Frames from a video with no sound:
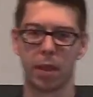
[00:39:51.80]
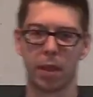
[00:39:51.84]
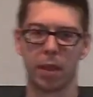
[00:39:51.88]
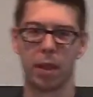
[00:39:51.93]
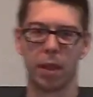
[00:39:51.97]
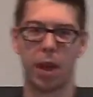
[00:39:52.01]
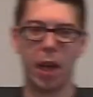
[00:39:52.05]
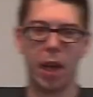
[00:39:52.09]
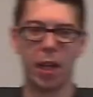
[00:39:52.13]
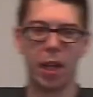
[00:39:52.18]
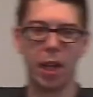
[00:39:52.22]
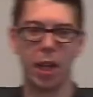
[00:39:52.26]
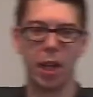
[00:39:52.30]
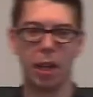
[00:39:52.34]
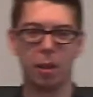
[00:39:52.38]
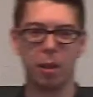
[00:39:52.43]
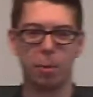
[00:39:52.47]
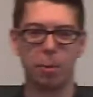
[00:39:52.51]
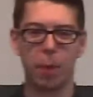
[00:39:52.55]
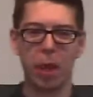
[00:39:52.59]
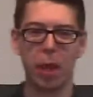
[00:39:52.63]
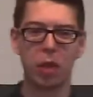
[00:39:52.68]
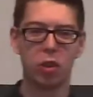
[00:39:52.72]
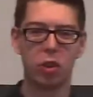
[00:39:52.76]
I get this
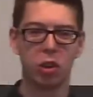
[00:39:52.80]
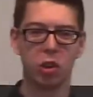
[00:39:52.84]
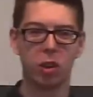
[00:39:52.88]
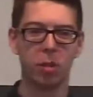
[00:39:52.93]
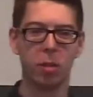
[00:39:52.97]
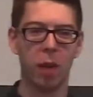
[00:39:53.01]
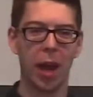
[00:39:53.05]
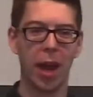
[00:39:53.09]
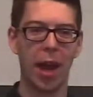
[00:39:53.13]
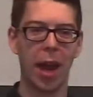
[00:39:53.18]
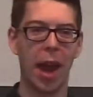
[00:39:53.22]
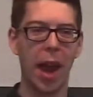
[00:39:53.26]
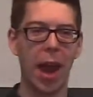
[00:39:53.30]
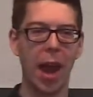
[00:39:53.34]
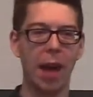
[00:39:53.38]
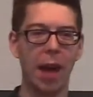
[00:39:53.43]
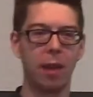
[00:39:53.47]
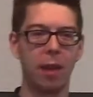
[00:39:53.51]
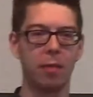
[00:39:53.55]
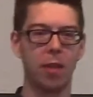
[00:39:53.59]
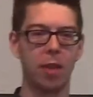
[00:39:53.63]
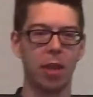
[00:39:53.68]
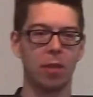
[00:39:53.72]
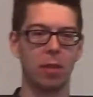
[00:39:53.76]
picture in my head
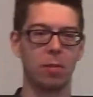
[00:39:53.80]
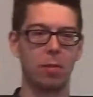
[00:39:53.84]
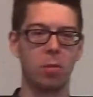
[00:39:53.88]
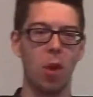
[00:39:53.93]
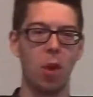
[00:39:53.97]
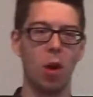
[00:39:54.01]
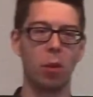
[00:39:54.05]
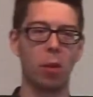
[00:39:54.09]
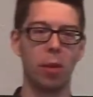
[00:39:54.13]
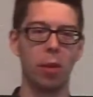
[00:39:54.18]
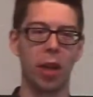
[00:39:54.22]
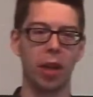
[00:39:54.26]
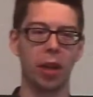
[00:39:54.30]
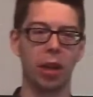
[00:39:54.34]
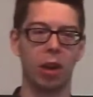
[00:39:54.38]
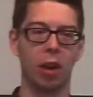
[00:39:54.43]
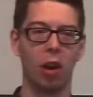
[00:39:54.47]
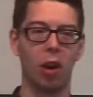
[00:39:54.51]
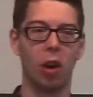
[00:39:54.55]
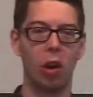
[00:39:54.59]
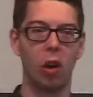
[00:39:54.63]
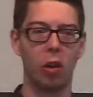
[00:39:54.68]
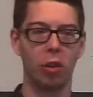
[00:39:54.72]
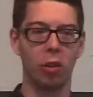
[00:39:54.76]
of this moment. They're
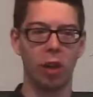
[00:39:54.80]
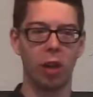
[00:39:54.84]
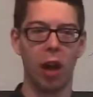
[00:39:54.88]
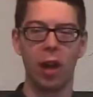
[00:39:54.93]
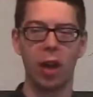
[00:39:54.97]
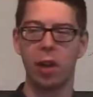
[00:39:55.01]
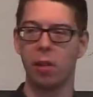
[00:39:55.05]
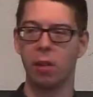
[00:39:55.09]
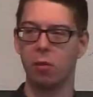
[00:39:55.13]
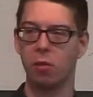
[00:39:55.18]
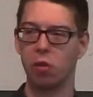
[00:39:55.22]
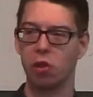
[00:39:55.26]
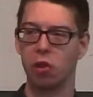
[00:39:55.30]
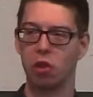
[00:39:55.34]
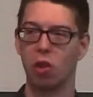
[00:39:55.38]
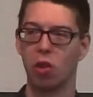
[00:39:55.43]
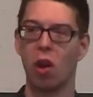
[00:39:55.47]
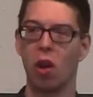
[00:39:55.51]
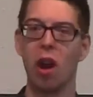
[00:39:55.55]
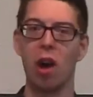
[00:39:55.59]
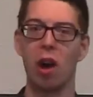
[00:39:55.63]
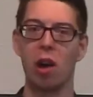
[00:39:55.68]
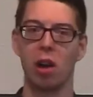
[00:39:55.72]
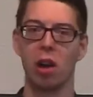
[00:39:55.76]
all kind of
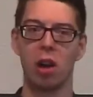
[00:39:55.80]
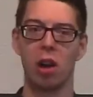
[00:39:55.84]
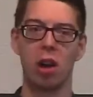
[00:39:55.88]
drunk.